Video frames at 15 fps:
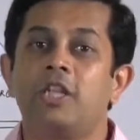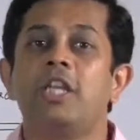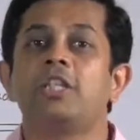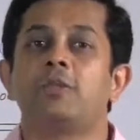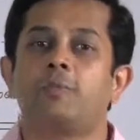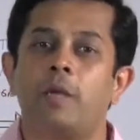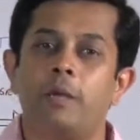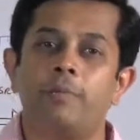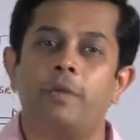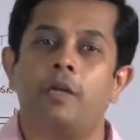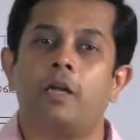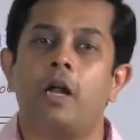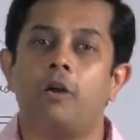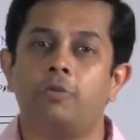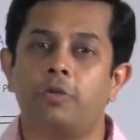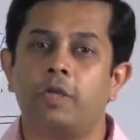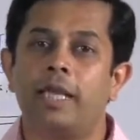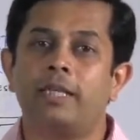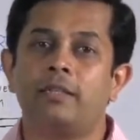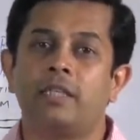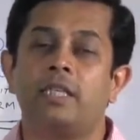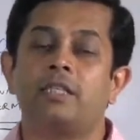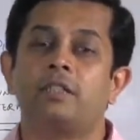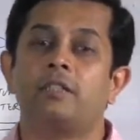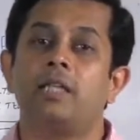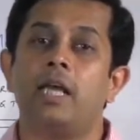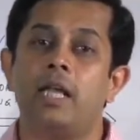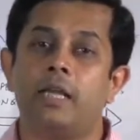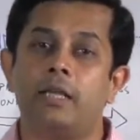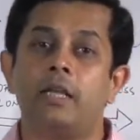teach people on how to get things
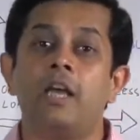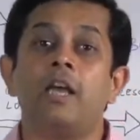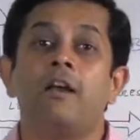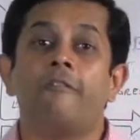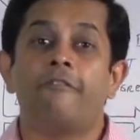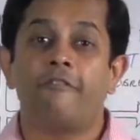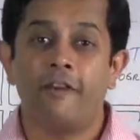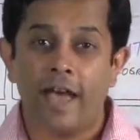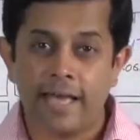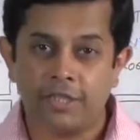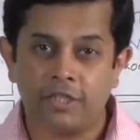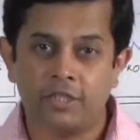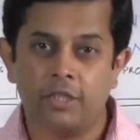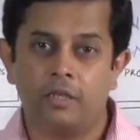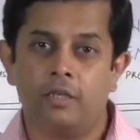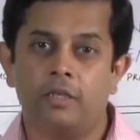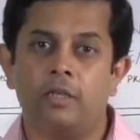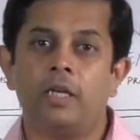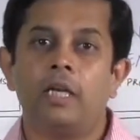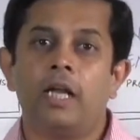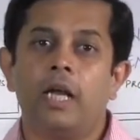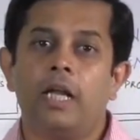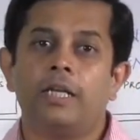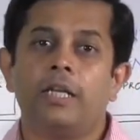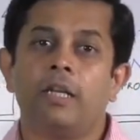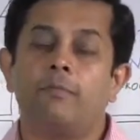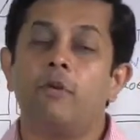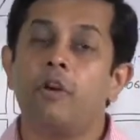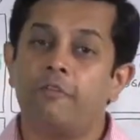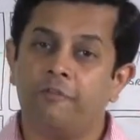done faster and in
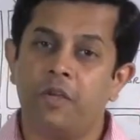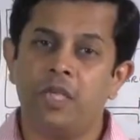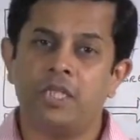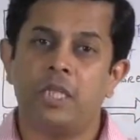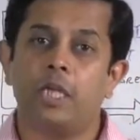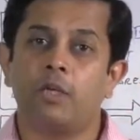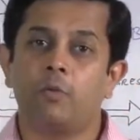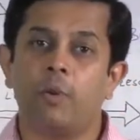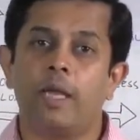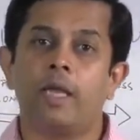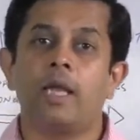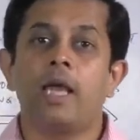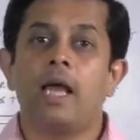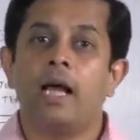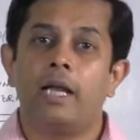a more efficient way,